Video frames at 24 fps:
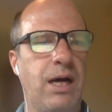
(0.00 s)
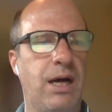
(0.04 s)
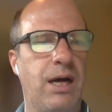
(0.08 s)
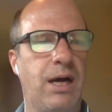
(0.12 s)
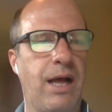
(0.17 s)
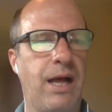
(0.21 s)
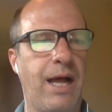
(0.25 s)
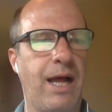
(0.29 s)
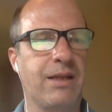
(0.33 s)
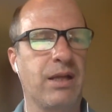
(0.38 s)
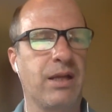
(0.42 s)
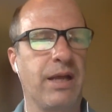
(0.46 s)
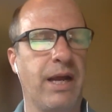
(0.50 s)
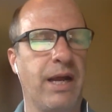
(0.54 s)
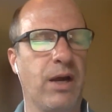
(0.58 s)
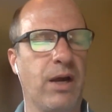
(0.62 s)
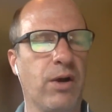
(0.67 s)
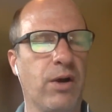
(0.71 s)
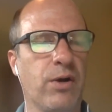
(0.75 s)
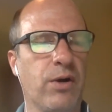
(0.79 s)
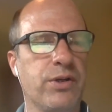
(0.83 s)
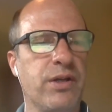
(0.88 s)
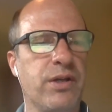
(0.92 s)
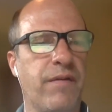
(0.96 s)
at the
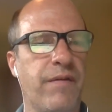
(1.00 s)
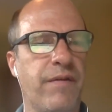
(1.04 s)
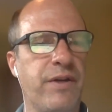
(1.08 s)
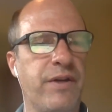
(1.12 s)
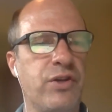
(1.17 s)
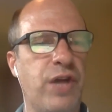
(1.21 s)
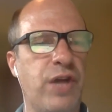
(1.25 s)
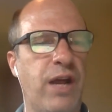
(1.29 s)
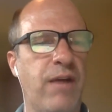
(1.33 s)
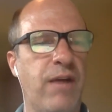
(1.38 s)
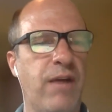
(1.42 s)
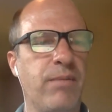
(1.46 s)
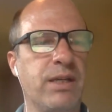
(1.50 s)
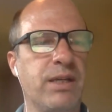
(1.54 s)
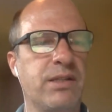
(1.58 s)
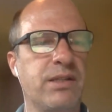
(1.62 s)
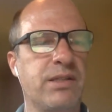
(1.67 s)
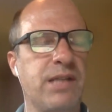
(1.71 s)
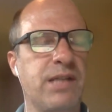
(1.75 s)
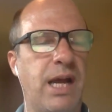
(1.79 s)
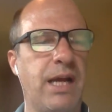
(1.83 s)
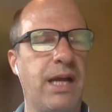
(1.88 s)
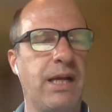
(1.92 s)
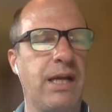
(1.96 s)
Errors of Enchantment
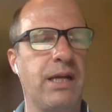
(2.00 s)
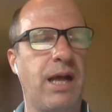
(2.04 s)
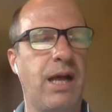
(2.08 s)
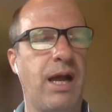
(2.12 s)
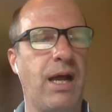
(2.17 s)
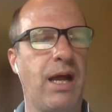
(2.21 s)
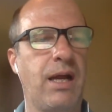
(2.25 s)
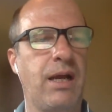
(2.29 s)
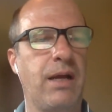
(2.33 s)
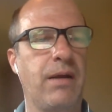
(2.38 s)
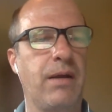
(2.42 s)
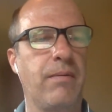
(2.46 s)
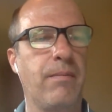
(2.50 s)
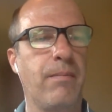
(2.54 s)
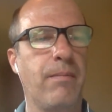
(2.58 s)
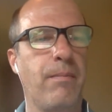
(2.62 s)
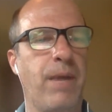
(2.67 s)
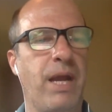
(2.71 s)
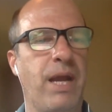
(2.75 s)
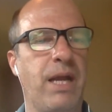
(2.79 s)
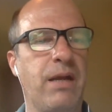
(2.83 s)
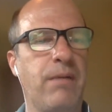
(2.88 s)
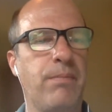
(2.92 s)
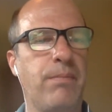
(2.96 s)
site, I
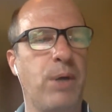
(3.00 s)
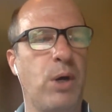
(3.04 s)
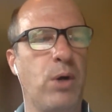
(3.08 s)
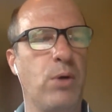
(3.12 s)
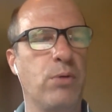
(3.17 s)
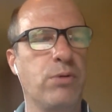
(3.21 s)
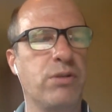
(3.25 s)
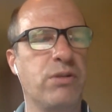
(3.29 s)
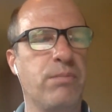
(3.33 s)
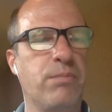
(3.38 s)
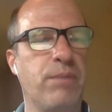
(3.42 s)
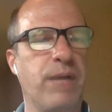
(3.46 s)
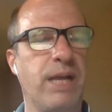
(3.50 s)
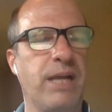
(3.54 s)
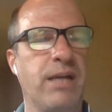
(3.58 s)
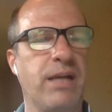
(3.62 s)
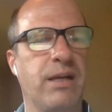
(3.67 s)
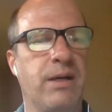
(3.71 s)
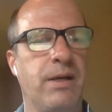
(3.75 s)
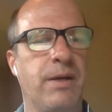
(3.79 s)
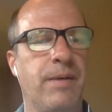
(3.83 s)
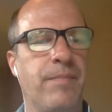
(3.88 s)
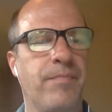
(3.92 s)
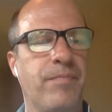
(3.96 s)
made a post, but
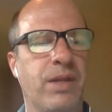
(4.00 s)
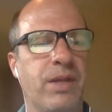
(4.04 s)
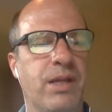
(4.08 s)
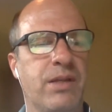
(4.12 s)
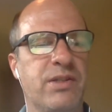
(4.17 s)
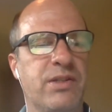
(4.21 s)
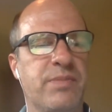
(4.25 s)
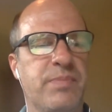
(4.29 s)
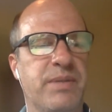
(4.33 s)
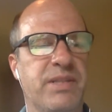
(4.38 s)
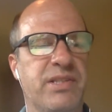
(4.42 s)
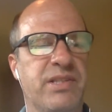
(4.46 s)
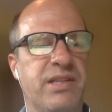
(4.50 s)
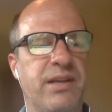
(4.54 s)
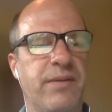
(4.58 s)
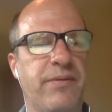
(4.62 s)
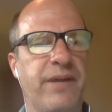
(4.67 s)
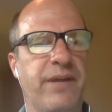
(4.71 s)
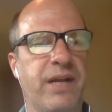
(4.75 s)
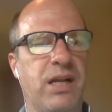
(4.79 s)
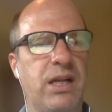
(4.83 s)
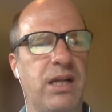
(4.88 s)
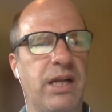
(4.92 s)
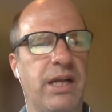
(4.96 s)

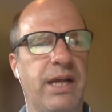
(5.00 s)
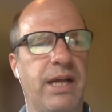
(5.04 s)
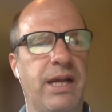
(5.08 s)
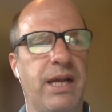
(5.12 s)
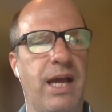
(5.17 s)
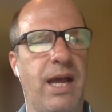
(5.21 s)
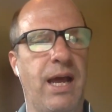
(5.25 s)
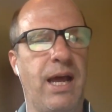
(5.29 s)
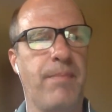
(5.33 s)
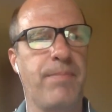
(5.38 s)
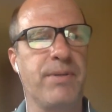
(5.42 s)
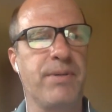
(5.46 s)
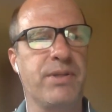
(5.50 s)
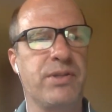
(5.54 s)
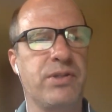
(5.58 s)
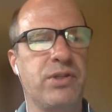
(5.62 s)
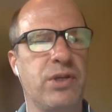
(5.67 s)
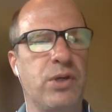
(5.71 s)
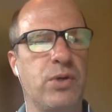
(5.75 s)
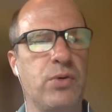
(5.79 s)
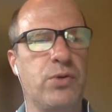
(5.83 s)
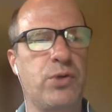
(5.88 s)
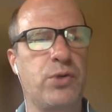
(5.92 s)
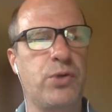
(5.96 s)
specifically
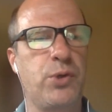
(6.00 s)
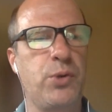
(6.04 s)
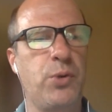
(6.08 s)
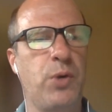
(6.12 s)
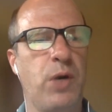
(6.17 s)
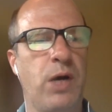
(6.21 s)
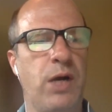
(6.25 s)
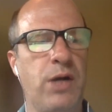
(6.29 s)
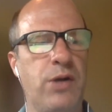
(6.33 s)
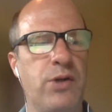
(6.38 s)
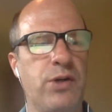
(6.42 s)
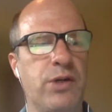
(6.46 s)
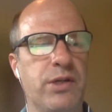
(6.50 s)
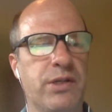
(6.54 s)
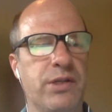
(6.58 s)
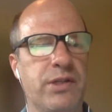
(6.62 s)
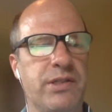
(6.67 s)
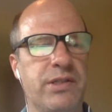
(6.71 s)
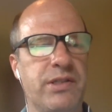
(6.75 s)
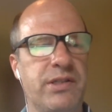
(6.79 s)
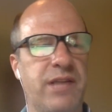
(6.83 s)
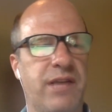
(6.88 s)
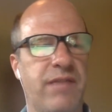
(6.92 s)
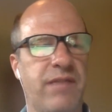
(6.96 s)
episode
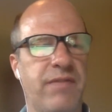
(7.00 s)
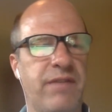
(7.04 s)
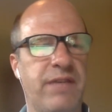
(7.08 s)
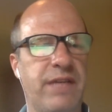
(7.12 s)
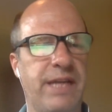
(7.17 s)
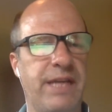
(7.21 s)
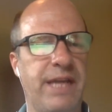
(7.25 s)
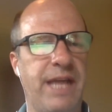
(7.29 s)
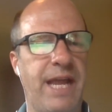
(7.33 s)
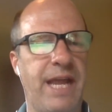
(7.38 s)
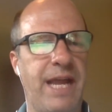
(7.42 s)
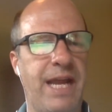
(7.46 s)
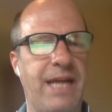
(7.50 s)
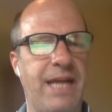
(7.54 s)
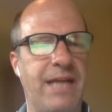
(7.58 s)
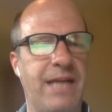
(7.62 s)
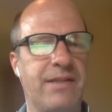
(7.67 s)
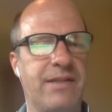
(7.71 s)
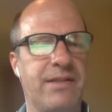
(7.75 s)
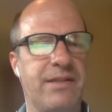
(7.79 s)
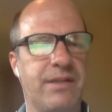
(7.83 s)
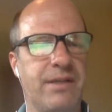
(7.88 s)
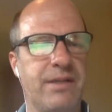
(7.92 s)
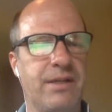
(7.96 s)

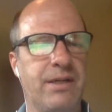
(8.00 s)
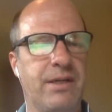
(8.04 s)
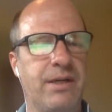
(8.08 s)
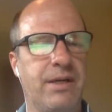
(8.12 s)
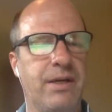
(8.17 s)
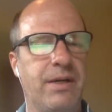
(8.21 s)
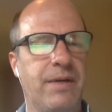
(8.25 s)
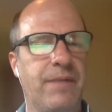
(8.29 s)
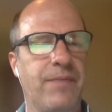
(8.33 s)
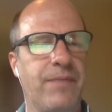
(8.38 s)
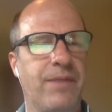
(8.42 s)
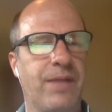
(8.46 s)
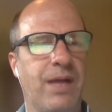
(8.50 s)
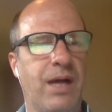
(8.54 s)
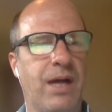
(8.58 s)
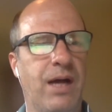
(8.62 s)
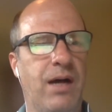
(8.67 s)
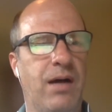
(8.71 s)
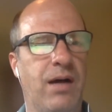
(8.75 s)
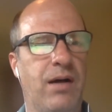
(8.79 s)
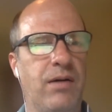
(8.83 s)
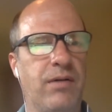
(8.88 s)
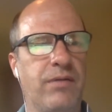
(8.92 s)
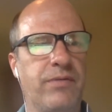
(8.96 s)
278
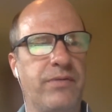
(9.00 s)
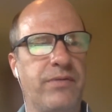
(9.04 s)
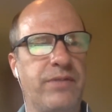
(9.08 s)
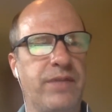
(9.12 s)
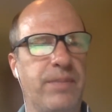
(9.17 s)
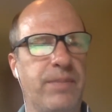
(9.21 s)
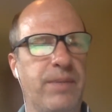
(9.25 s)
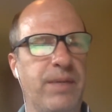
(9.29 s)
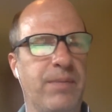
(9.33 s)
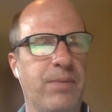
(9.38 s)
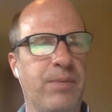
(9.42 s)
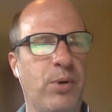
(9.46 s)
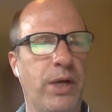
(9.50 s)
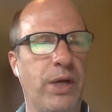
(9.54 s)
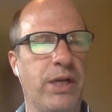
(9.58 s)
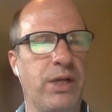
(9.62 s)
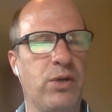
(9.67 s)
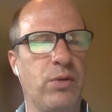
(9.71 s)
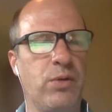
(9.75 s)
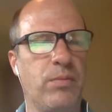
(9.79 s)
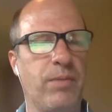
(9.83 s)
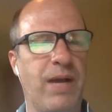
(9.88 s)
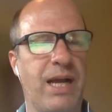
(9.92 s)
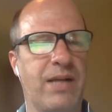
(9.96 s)
of Tipping Point,
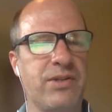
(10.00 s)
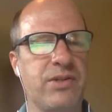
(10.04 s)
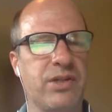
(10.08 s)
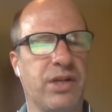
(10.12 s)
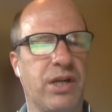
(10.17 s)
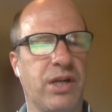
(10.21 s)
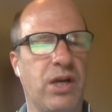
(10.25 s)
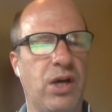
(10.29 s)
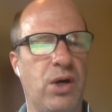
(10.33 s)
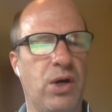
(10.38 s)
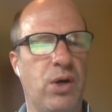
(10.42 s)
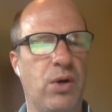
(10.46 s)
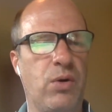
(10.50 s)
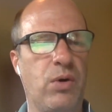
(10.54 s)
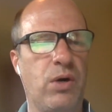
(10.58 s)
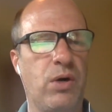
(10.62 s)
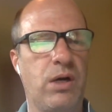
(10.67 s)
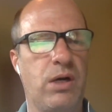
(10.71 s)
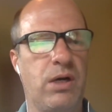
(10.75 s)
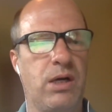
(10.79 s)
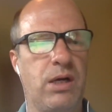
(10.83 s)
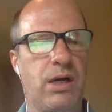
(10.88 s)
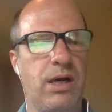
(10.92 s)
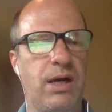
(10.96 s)
New
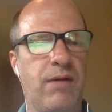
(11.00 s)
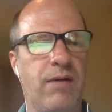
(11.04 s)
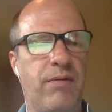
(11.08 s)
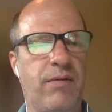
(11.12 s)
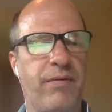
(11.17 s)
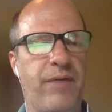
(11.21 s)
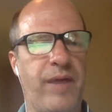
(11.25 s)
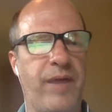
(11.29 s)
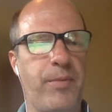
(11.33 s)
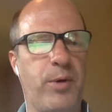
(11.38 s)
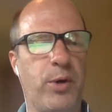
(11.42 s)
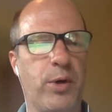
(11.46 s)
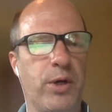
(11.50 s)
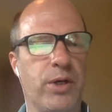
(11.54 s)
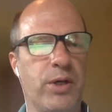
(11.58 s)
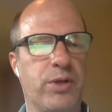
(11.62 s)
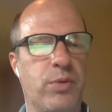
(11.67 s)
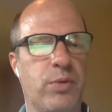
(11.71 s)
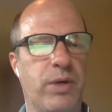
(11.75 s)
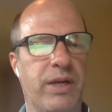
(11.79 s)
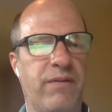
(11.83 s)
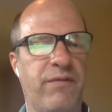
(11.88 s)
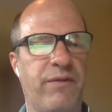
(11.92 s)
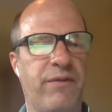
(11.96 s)
Mexico, February
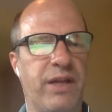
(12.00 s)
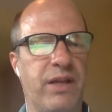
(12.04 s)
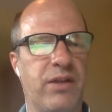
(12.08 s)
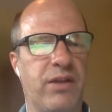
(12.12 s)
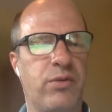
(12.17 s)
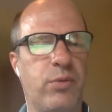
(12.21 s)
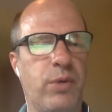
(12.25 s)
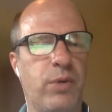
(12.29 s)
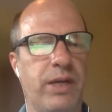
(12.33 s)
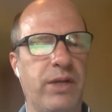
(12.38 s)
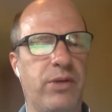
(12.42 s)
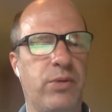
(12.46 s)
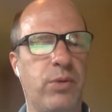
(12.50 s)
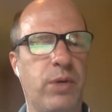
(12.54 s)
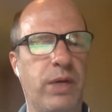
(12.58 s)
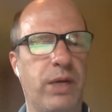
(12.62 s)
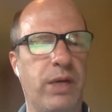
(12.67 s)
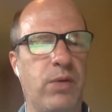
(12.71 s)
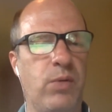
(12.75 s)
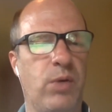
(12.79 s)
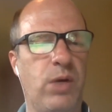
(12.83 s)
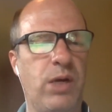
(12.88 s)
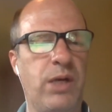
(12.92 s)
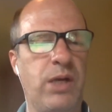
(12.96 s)
25th,
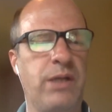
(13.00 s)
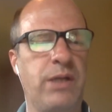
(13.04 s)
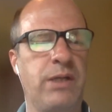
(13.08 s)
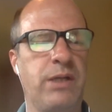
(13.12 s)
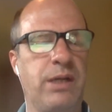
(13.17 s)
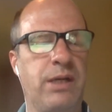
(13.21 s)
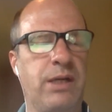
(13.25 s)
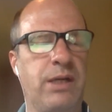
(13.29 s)
2021.